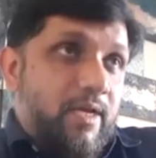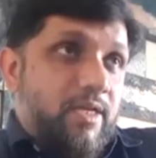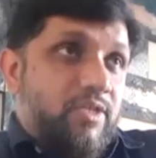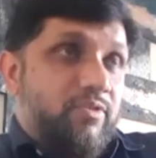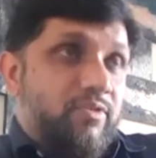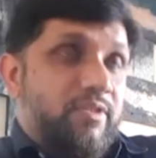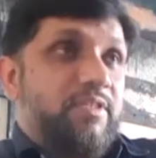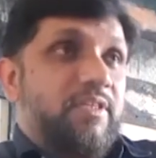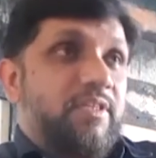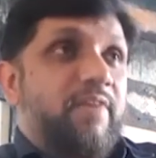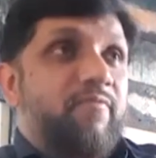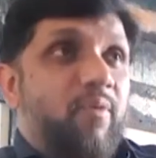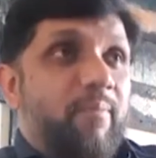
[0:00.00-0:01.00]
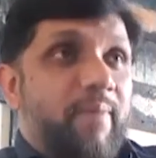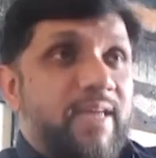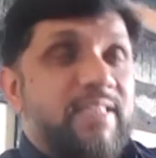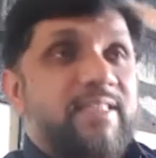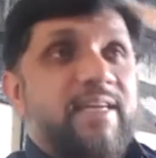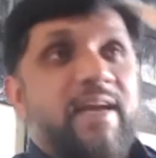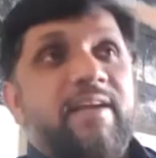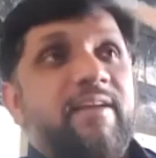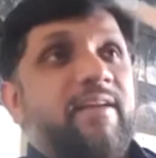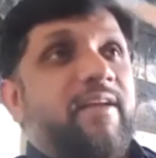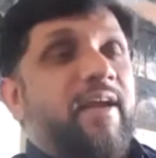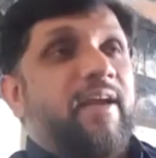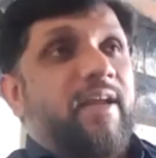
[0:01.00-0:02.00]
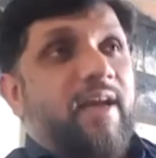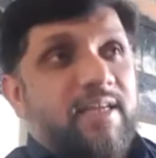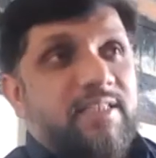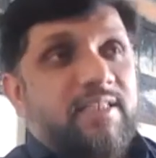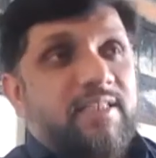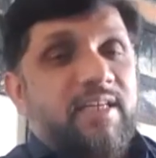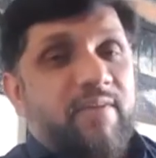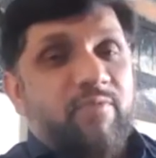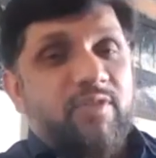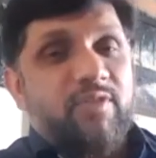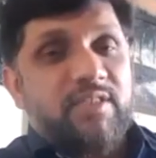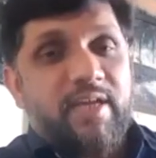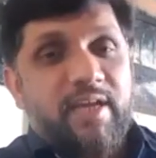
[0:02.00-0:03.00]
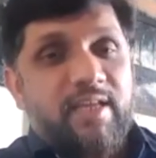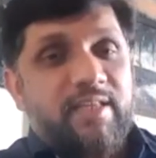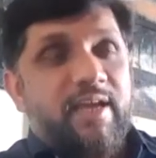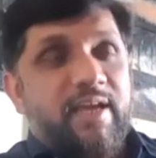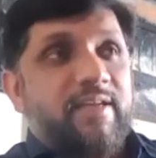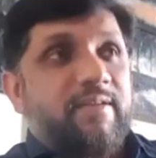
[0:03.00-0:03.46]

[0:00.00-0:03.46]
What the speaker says: So this is it from my side. And lastly, I would say that